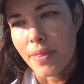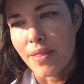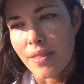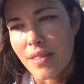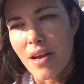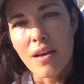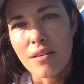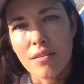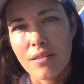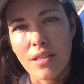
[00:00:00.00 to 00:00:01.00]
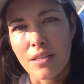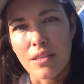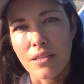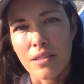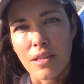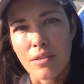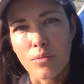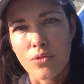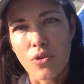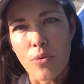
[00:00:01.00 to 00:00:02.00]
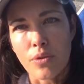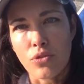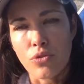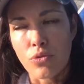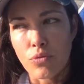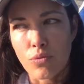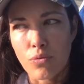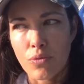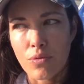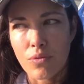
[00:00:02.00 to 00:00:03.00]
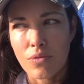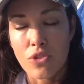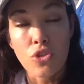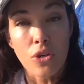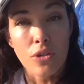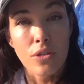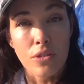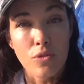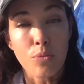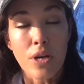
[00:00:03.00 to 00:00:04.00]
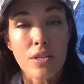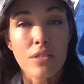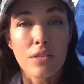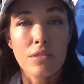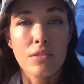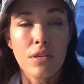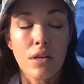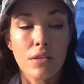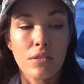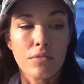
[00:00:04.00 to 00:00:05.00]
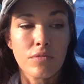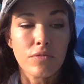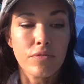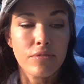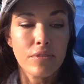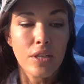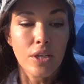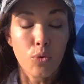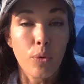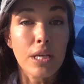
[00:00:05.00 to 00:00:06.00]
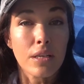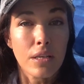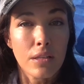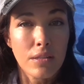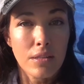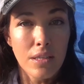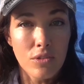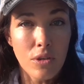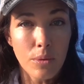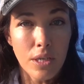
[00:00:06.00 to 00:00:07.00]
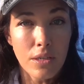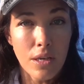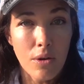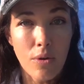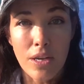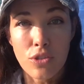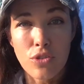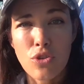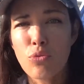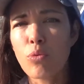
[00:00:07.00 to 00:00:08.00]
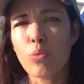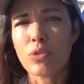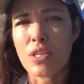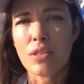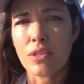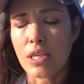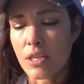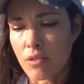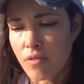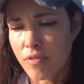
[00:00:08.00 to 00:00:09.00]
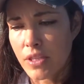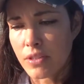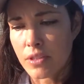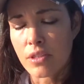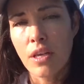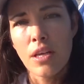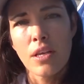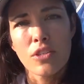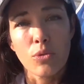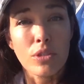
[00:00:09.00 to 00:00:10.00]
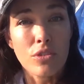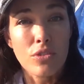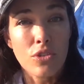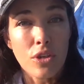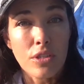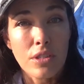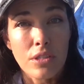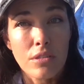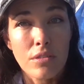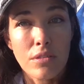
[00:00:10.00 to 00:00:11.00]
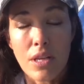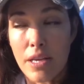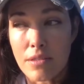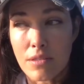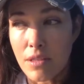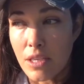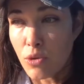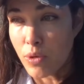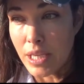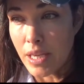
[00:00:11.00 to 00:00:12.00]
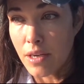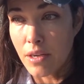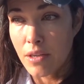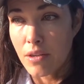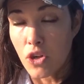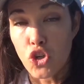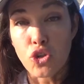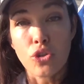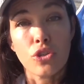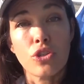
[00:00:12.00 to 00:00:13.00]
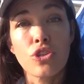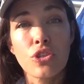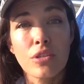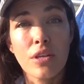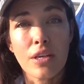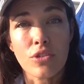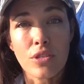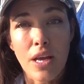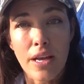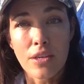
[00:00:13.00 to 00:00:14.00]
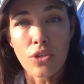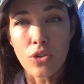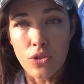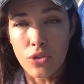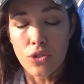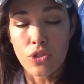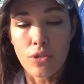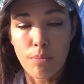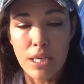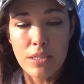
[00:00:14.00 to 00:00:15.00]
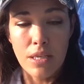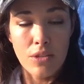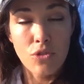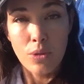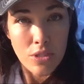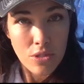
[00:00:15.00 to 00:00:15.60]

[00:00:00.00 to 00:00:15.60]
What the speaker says: Not thinking that it was going to start this process of an awakening that's going on now. I just knew it was healing. I could feel it. So I just started it as like an organic urge. I just had an urge to meditate. So I